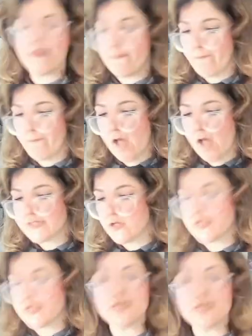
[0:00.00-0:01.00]
box
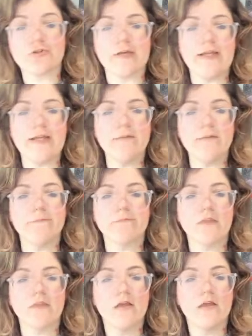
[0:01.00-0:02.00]
art is green,
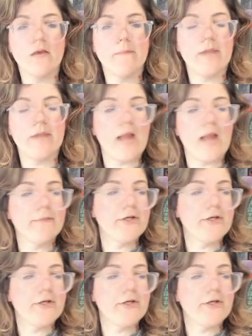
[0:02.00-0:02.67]
but I'm gonna